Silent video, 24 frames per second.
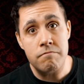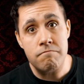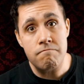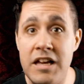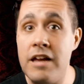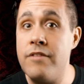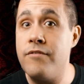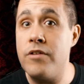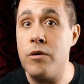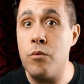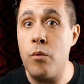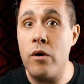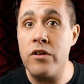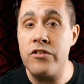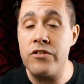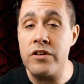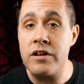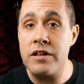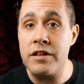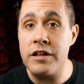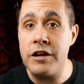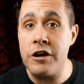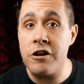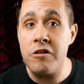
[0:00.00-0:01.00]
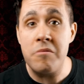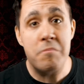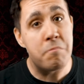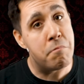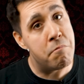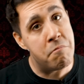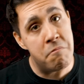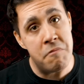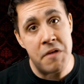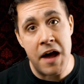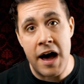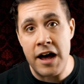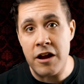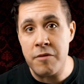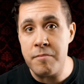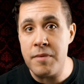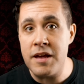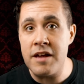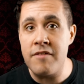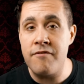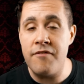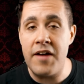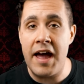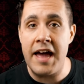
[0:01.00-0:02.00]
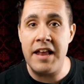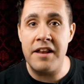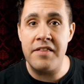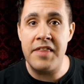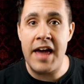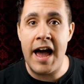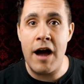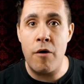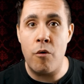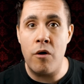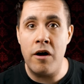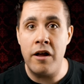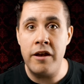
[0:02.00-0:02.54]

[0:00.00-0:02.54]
If it wasn't clear, not a big fan of that